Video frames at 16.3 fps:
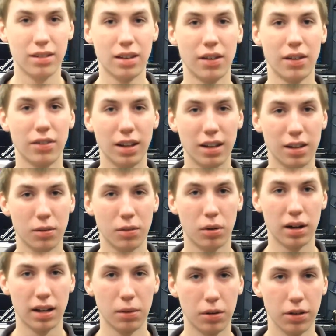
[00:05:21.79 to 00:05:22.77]
definitely didn't
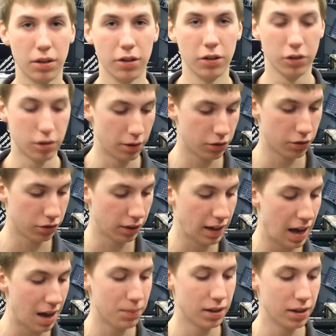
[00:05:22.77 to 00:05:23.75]
want to get one of those. So I was really
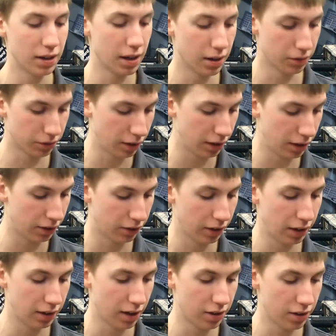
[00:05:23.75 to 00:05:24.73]
happy to get a really,
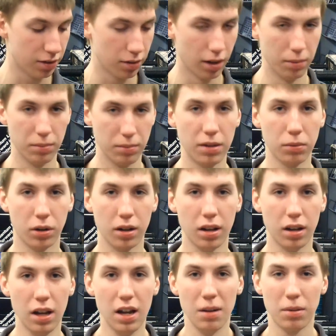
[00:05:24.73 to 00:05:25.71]
really nice mint one,
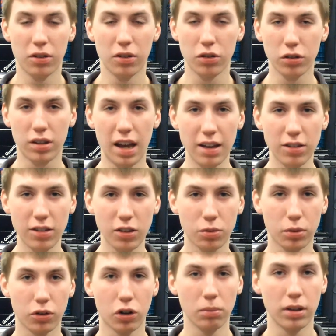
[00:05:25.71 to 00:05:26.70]
because those cases
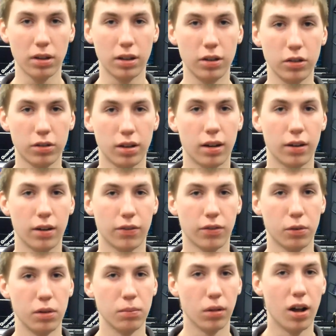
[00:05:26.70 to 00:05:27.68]
were normally used
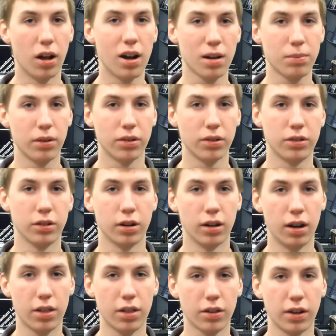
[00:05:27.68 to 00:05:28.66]
for when Blockbuster
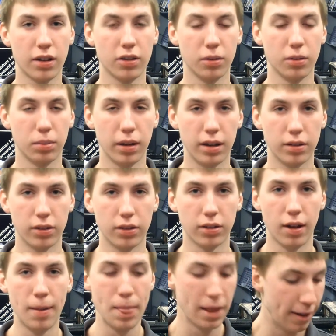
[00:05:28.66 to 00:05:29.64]
or other rental places
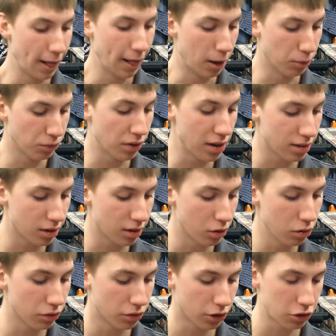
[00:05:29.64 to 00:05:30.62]
rented
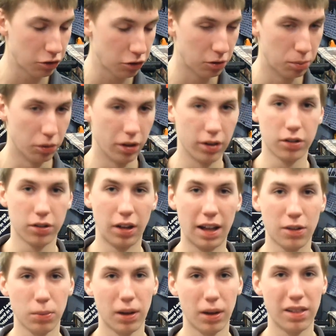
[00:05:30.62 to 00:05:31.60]
out Virtual Boys. So
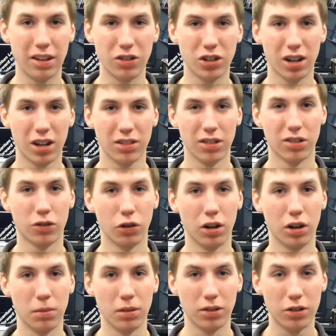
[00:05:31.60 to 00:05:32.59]
that's why they usually got
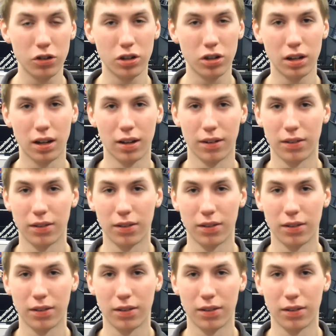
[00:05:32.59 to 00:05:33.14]
destroyed, because usually